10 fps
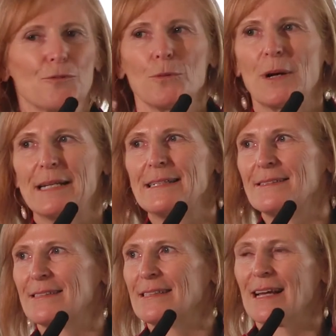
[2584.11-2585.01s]

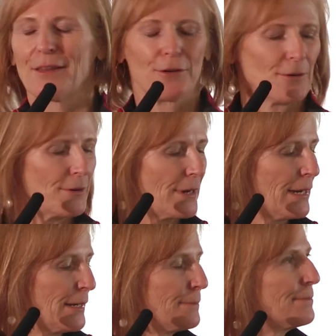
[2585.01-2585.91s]
weddings and other
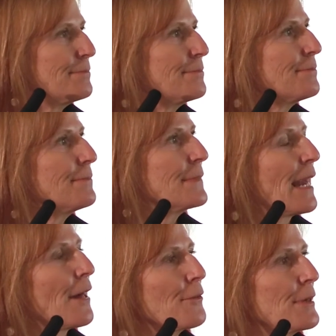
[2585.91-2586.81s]

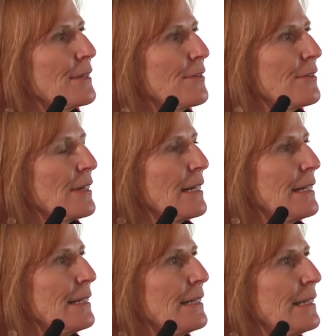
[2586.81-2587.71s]
gatherings.
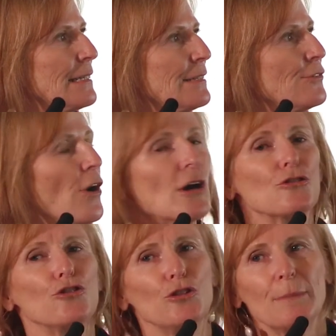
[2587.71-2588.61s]

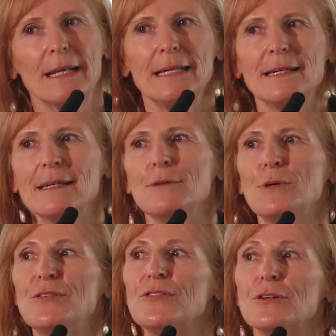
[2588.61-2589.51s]
Not too many.
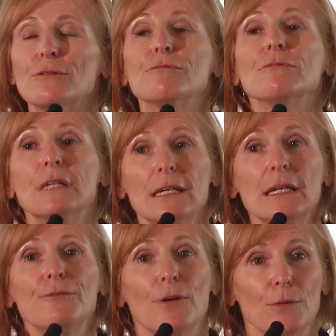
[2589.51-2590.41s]
We still
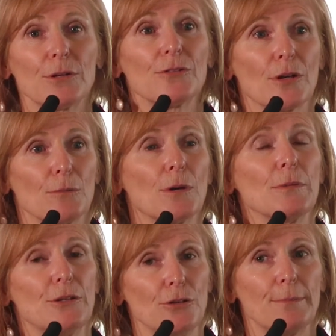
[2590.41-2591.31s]
really focus on what
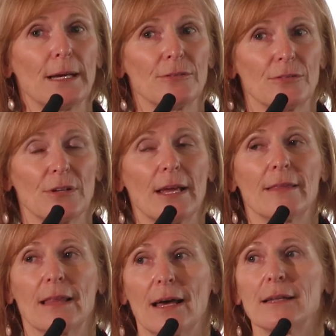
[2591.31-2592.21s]
we do best,
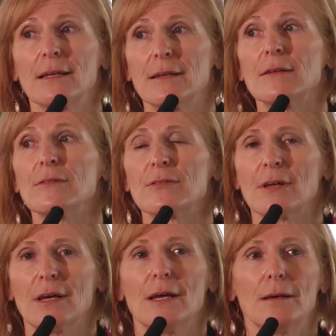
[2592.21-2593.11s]
and that
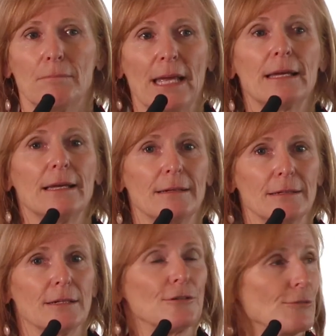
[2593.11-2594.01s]
is
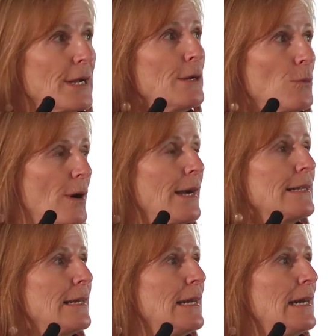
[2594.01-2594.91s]
making great
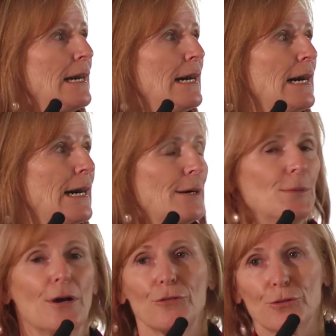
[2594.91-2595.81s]
wine.
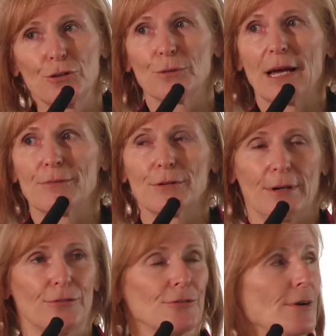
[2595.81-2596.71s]
We also don't have a
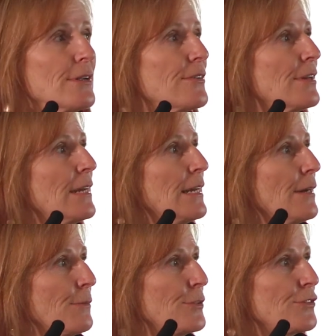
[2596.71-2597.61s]
restaurant,
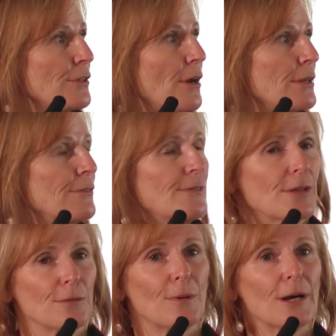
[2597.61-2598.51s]
which a lot of
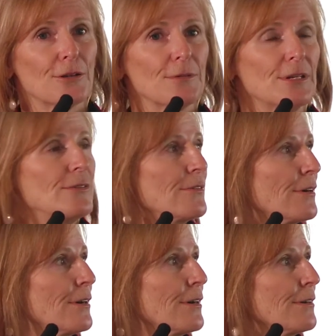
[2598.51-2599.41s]
other wineries
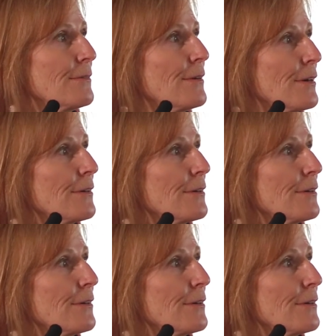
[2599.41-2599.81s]
are,